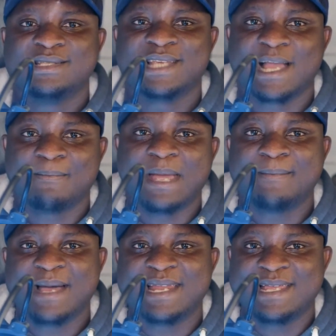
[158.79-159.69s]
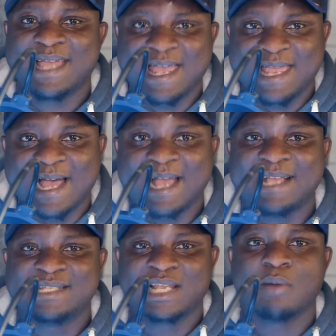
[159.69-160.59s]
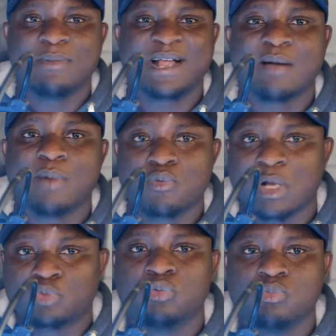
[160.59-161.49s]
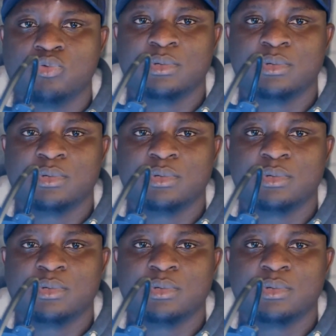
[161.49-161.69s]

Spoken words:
ka ben ma na ye ya enti ka maka ma no atum